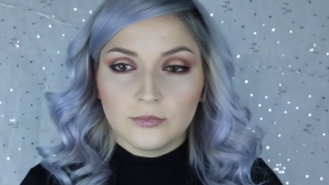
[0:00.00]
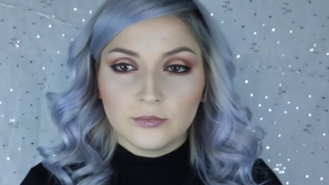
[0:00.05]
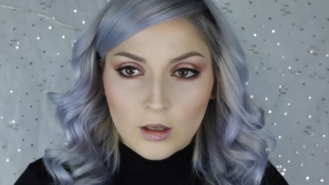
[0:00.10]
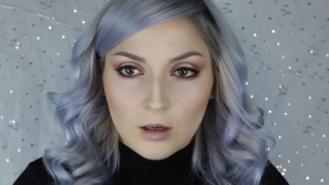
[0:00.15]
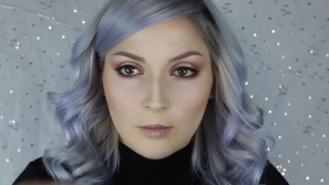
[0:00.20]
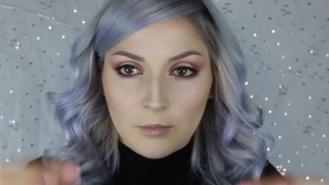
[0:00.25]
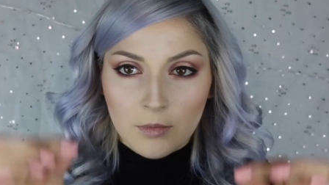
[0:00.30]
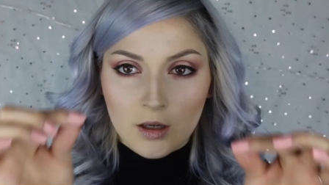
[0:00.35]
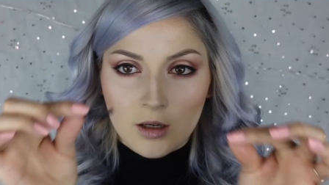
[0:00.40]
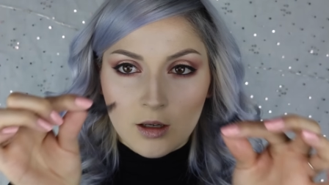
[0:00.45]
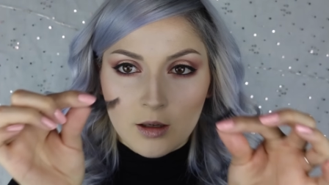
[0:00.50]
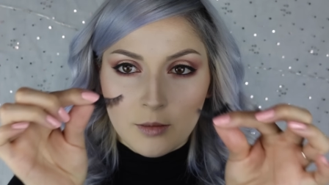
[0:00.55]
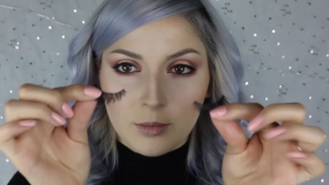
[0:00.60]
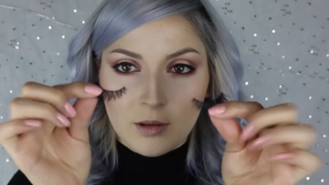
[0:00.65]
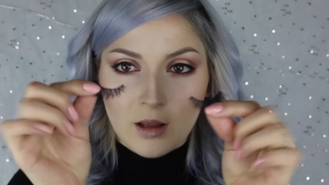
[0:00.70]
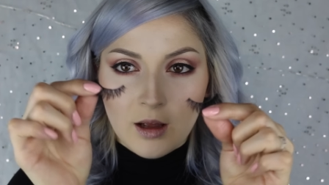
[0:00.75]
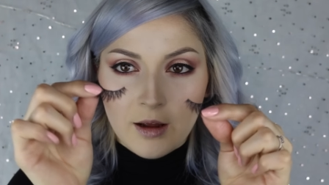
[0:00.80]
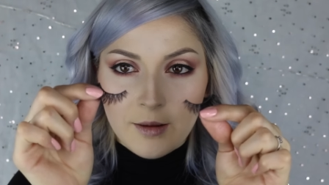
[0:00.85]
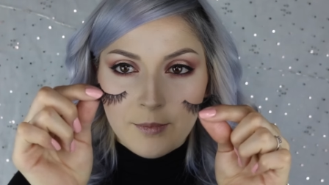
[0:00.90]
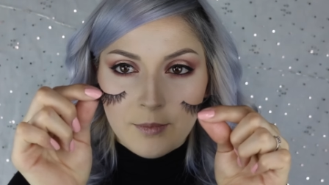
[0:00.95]
And I'm gonna
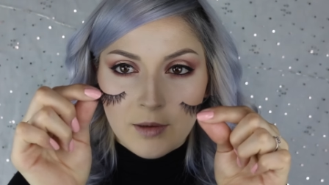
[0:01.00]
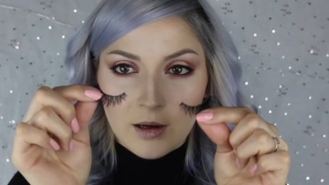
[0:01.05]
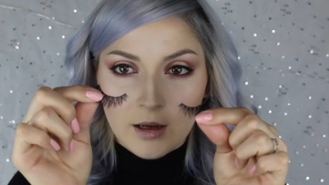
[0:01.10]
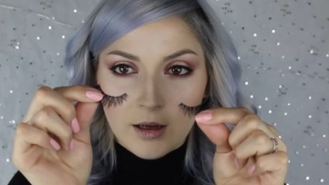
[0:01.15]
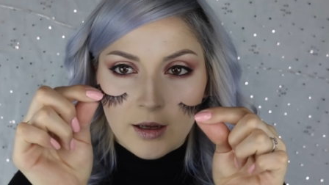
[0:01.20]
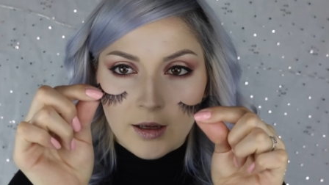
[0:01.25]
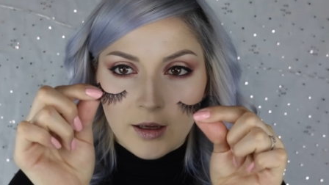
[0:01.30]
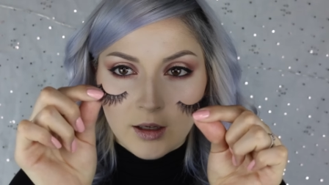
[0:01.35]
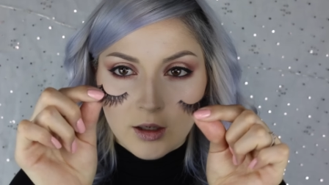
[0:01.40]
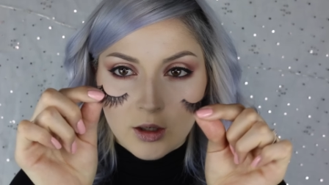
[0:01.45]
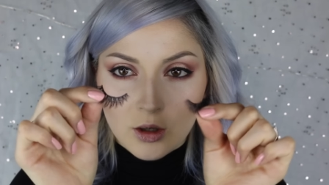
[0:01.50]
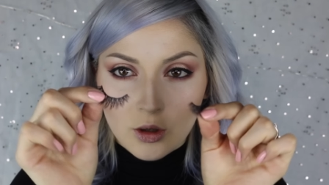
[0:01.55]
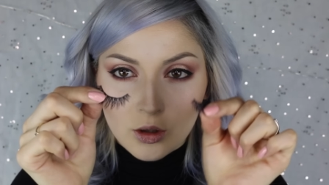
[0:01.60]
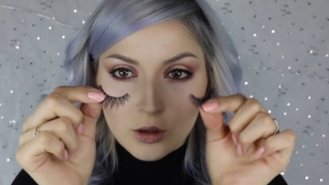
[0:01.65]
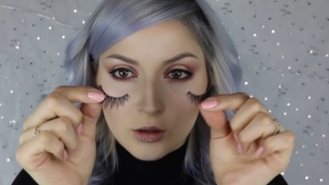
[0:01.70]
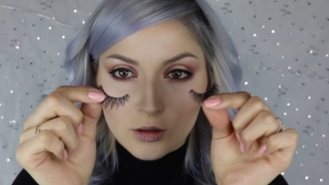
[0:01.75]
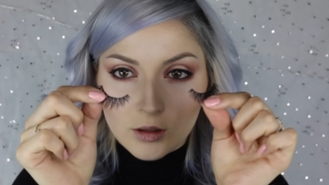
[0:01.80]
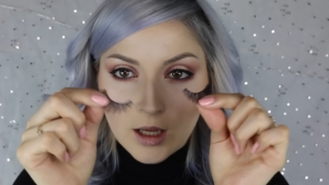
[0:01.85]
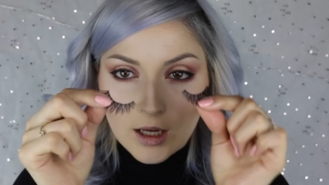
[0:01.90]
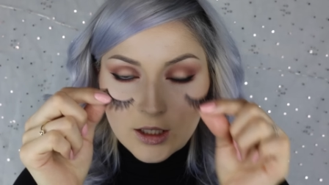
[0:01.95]
apply my
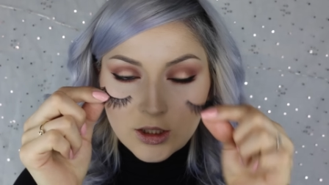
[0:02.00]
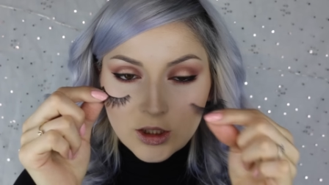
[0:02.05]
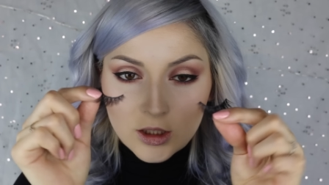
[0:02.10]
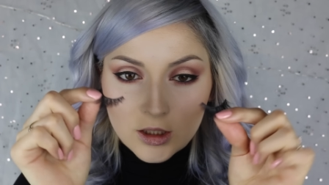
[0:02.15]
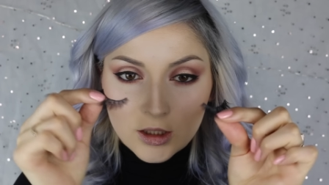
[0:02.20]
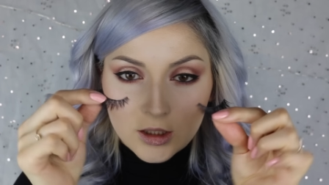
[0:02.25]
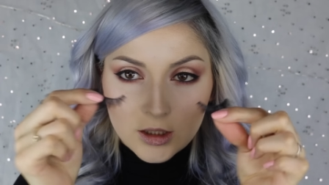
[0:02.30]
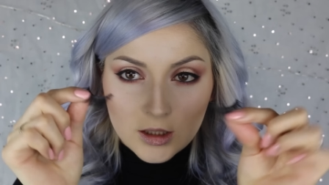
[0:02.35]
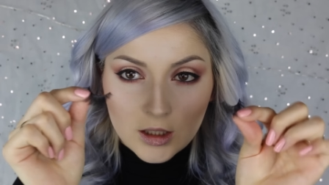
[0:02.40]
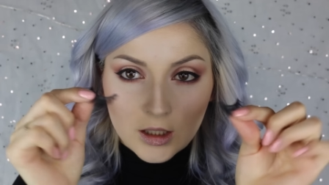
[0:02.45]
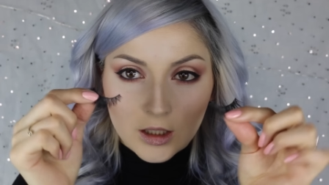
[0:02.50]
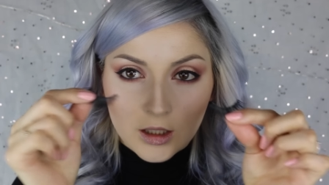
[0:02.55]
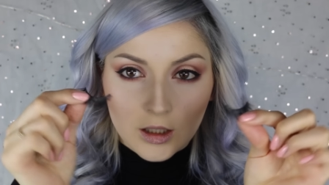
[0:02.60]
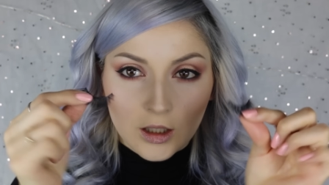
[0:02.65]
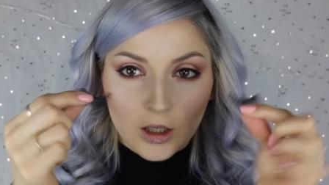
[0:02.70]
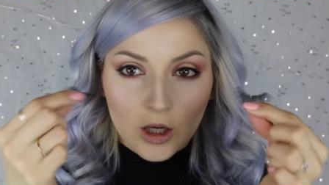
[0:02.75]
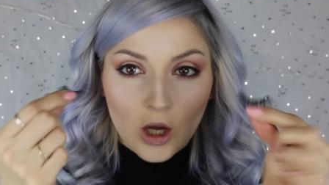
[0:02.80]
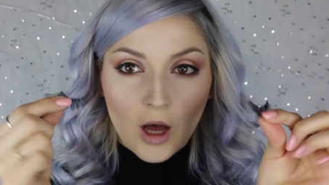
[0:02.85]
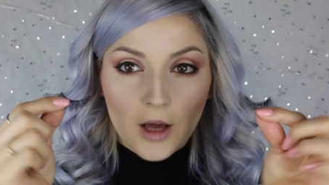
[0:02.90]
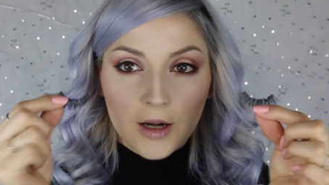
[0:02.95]
Cocoa Lashes
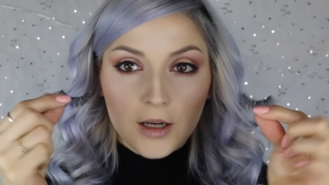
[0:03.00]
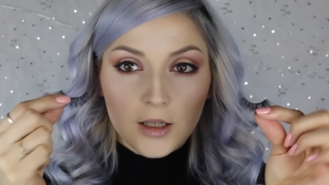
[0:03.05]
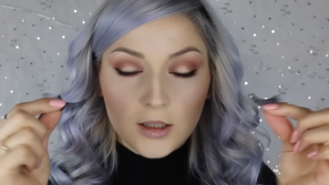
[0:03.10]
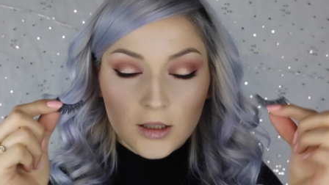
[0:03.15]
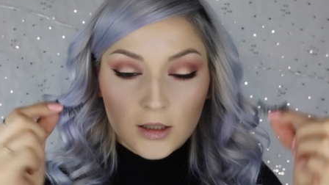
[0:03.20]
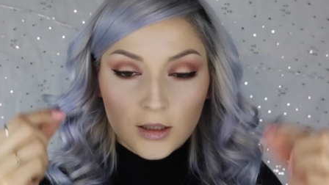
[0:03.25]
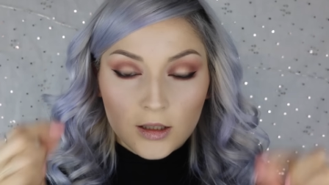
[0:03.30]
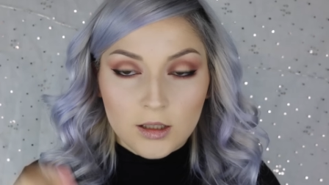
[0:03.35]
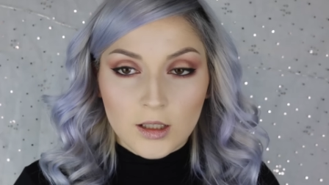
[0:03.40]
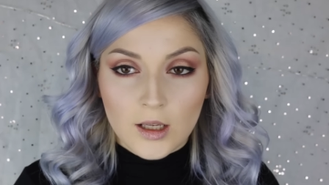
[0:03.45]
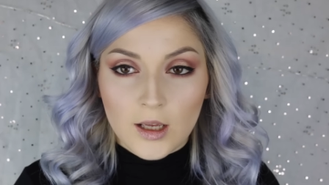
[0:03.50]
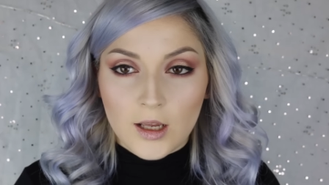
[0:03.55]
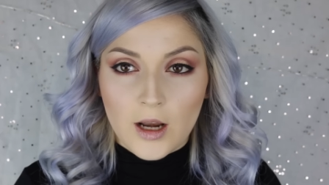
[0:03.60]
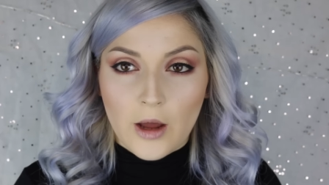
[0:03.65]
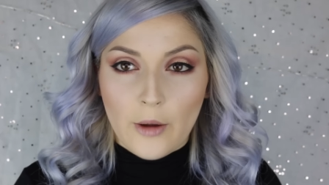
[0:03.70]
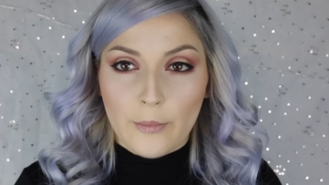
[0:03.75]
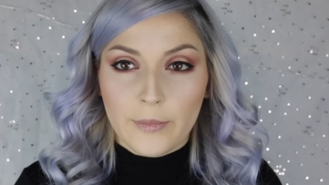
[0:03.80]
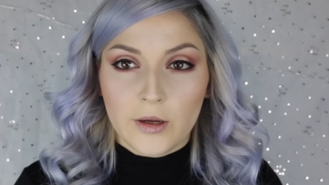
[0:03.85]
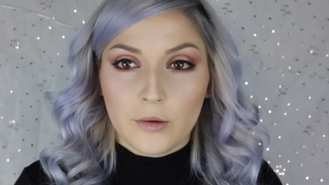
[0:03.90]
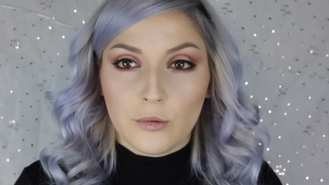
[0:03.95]
in Goddess, and
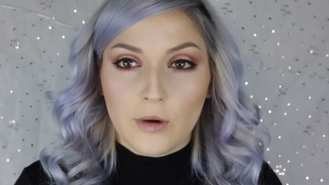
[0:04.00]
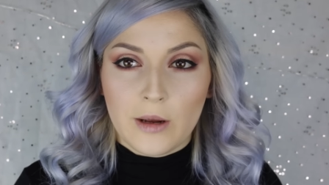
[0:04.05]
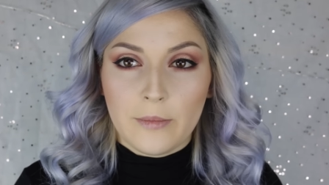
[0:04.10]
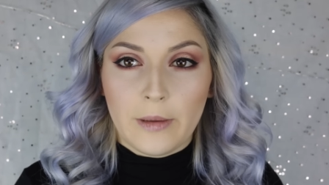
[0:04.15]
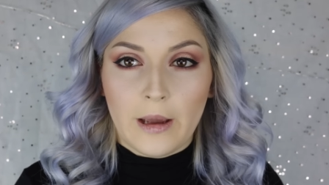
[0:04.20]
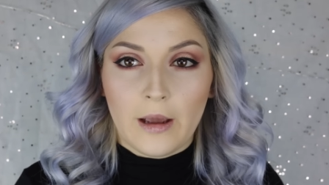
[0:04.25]
I'll be right